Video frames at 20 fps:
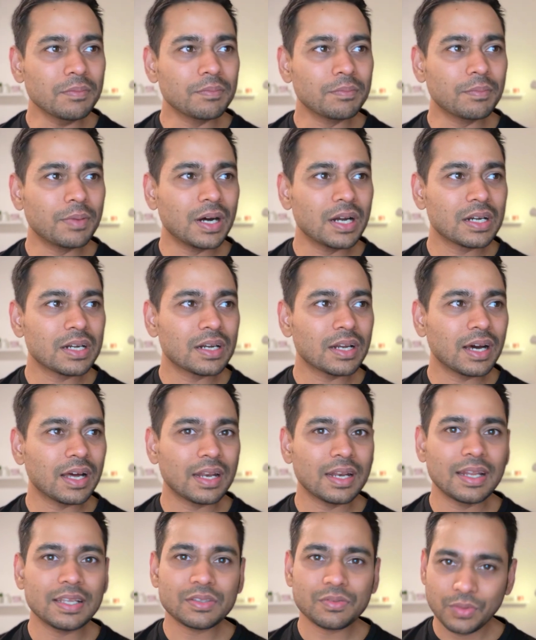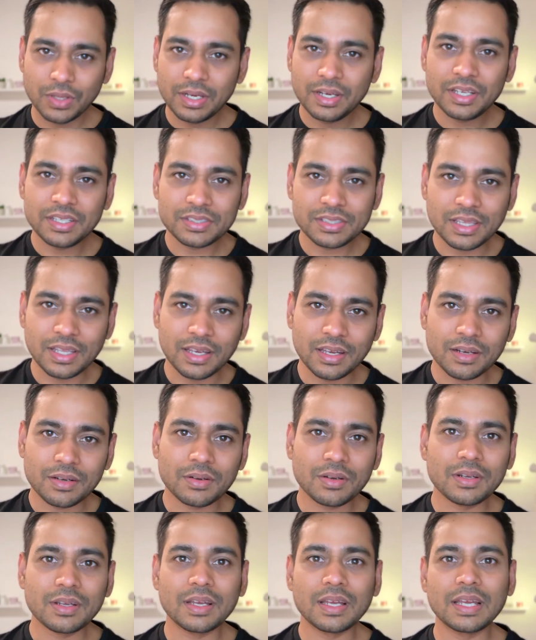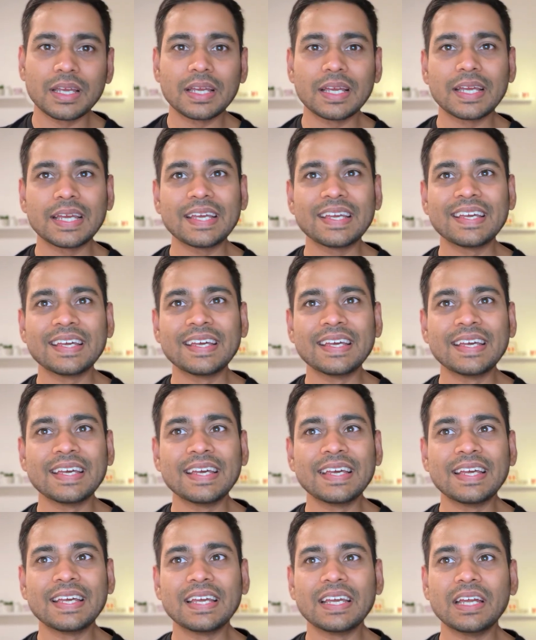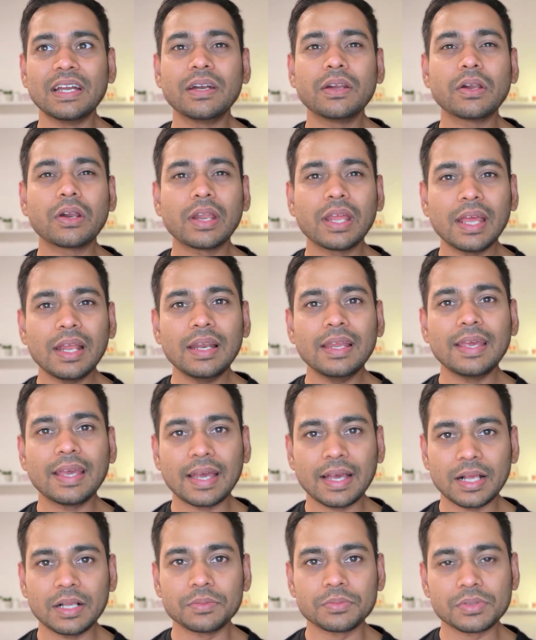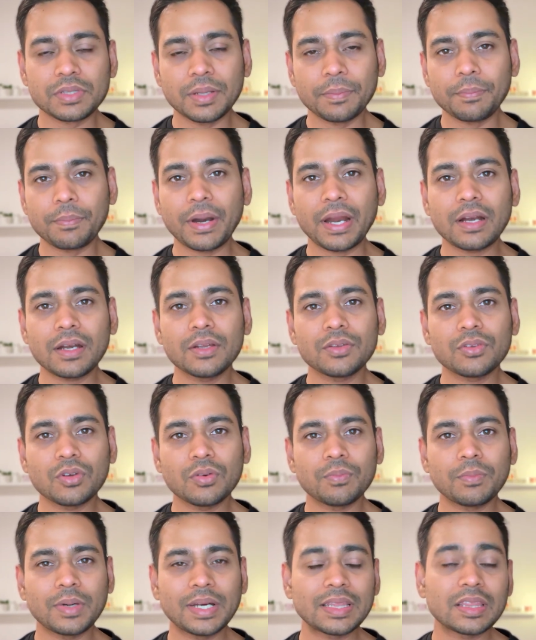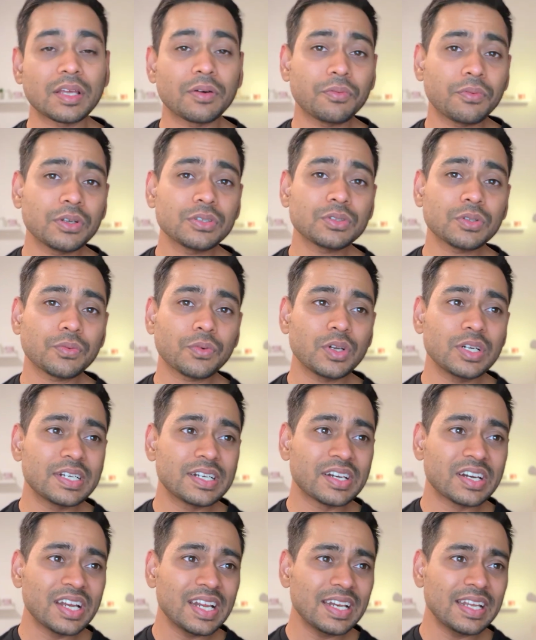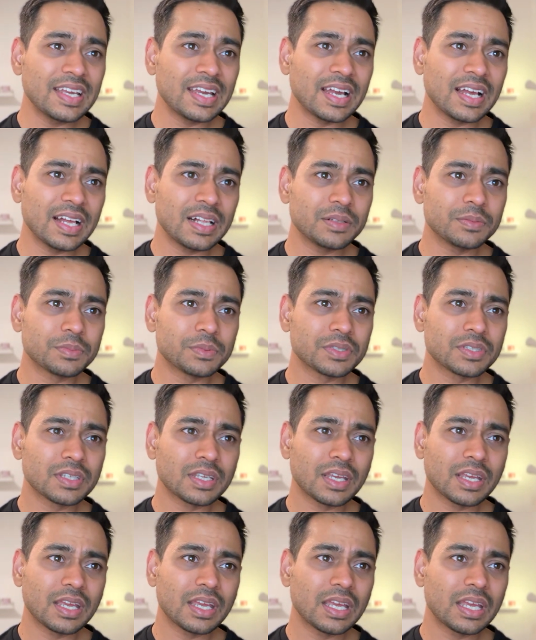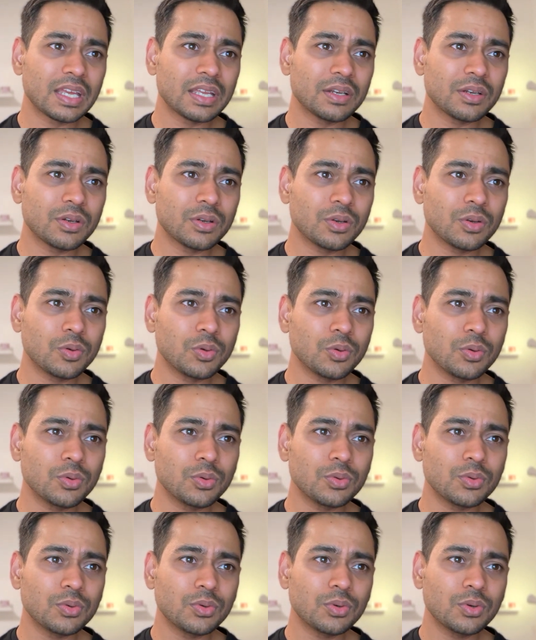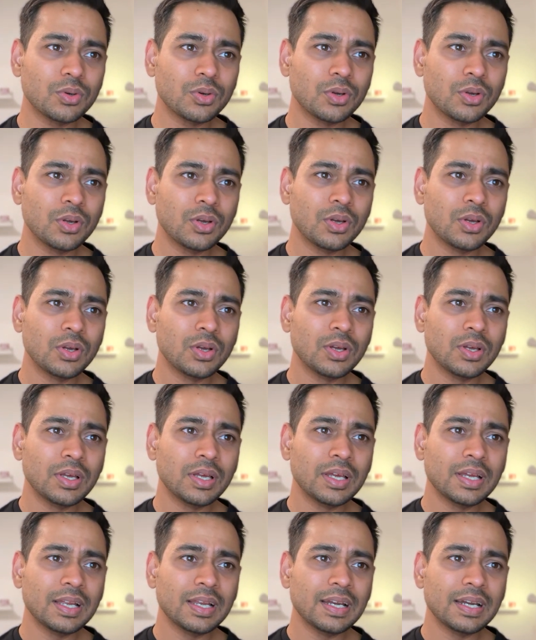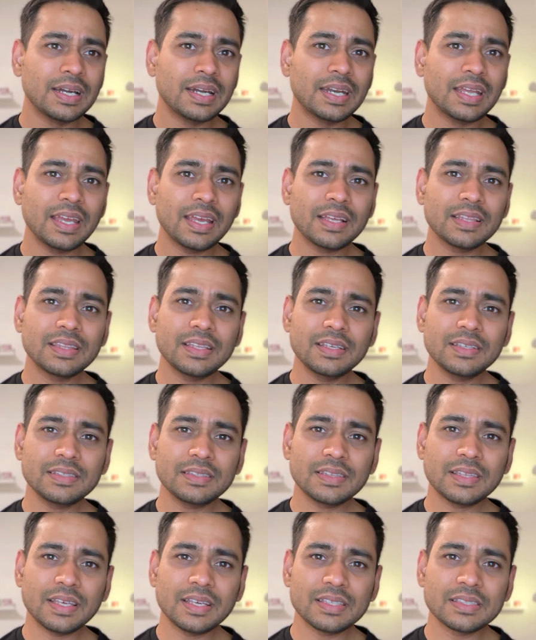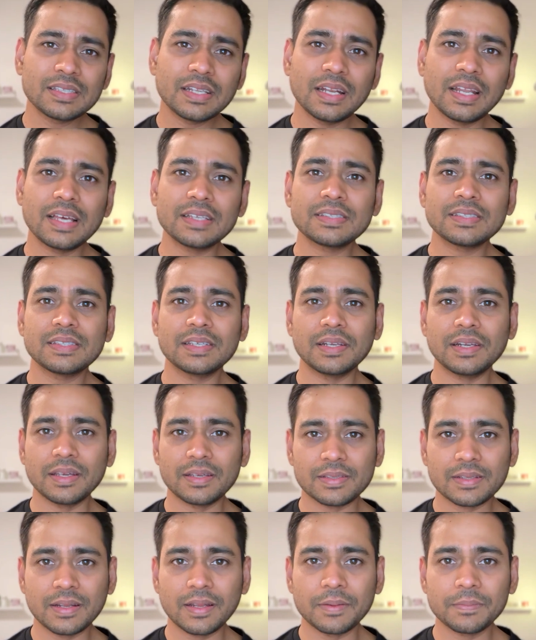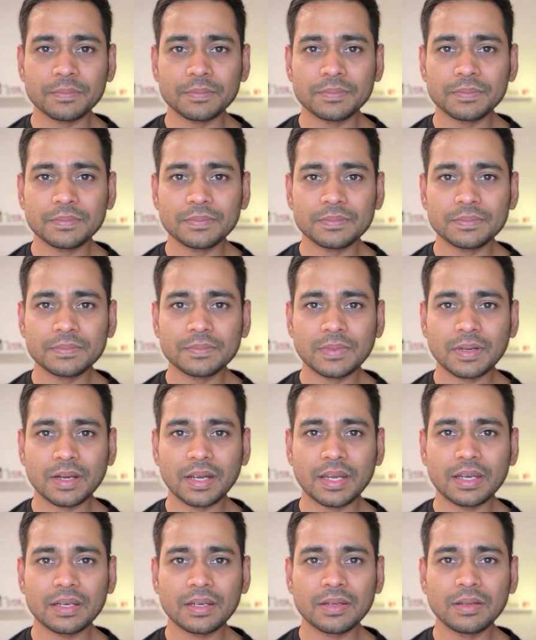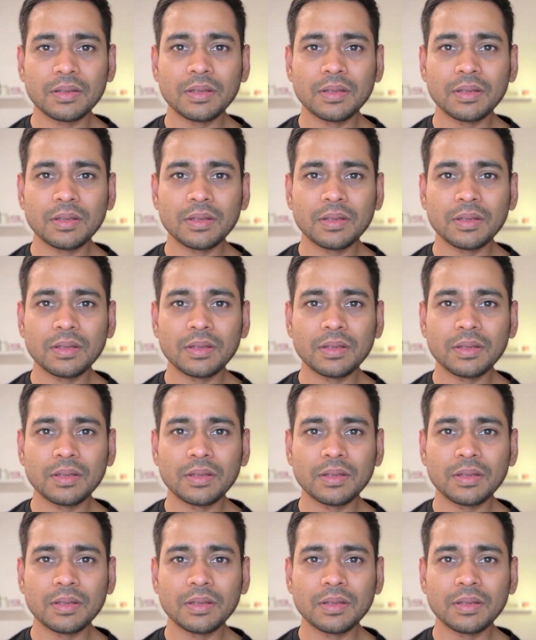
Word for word: but unless we reach there, it really helps. The practice of metta, first of all, it really helps to take these things less seriously, right?